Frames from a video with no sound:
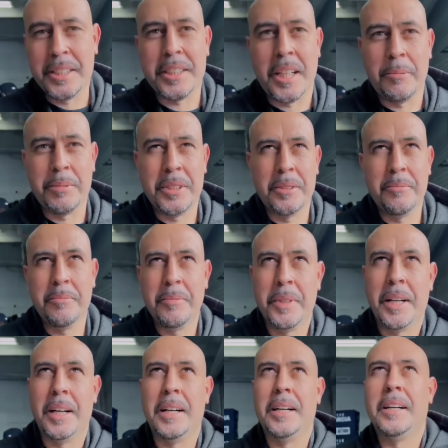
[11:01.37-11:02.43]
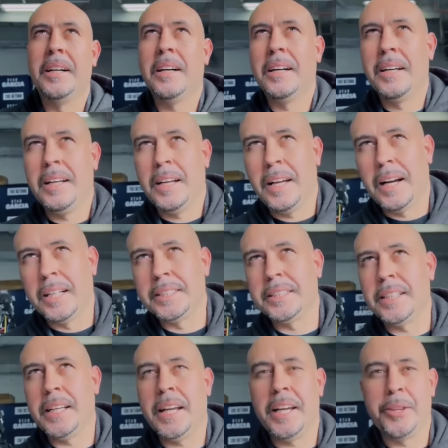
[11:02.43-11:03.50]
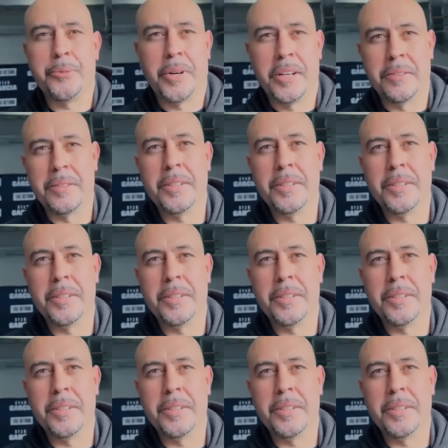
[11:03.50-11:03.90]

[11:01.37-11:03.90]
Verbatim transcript: stops him. What? I say eighth round. I